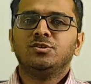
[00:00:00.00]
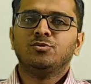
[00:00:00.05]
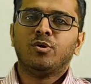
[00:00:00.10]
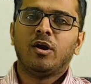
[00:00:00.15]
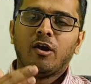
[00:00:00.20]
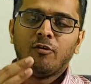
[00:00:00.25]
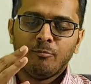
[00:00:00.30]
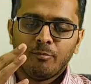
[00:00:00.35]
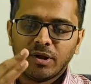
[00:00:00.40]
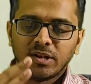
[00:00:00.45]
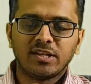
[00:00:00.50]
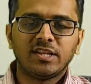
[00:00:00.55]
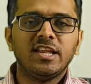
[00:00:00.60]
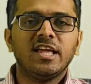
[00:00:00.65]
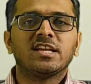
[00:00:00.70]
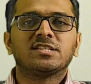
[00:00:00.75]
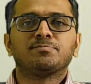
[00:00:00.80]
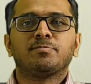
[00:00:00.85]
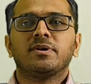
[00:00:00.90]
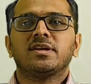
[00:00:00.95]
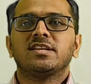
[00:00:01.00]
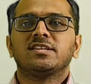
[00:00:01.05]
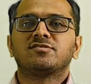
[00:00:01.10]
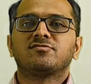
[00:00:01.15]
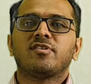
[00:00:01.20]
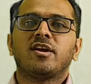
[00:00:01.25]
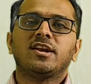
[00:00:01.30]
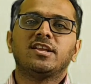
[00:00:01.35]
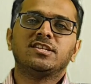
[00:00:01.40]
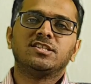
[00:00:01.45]
you have monthly expiry
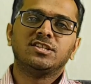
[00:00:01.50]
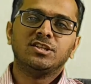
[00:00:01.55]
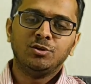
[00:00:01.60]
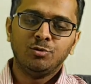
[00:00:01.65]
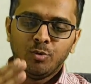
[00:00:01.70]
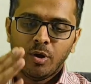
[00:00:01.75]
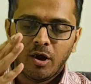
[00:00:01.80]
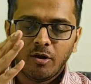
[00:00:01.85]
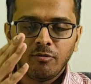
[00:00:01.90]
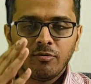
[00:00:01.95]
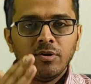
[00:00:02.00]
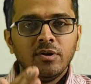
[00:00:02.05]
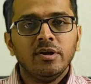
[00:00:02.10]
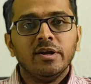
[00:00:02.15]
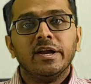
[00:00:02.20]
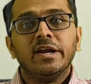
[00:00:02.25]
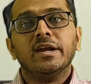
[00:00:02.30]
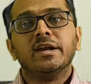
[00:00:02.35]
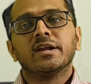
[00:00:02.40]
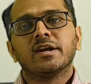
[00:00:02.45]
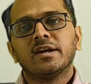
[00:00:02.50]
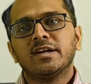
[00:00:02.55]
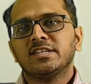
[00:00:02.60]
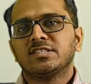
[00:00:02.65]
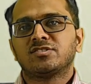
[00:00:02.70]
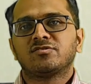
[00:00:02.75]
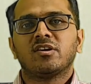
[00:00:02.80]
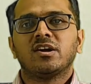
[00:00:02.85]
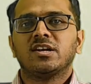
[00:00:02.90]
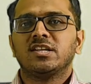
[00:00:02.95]
strategy, you have intraday
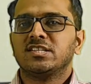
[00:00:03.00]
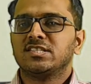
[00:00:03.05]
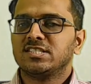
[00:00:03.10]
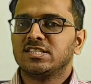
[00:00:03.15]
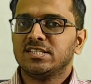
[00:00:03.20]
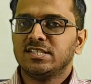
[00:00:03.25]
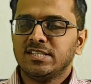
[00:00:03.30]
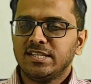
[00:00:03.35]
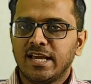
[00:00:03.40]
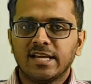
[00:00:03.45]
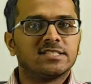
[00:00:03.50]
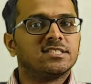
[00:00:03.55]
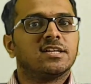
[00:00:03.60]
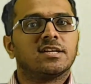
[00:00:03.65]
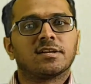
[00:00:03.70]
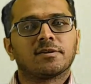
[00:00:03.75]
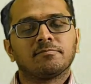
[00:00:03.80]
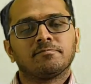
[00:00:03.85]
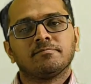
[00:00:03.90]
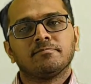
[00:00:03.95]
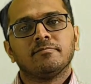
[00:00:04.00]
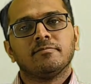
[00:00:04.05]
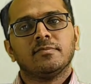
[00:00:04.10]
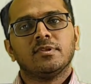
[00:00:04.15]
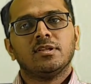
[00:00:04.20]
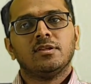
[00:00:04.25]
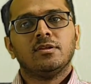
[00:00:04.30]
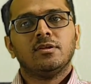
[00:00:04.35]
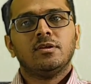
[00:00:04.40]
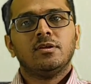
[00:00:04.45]
strategy, etc.
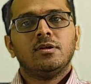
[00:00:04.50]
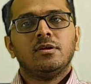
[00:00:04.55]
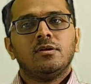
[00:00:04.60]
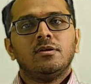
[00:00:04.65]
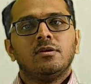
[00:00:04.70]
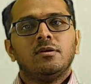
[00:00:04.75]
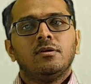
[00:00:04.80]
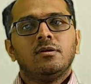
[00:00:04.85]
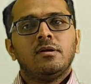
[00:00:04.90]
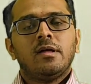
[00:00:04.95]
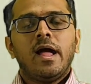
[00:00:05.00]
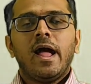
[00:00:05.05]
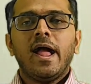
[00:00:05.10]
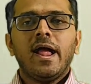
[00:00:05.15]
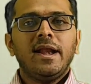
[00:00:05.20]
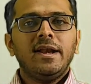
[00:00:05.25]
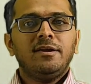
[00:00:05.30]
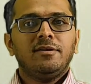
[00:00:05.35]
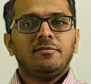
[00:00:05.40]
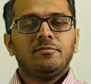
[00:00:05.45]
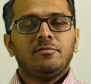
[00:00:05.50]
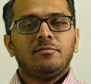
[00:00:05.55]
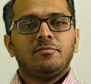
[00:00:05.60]
And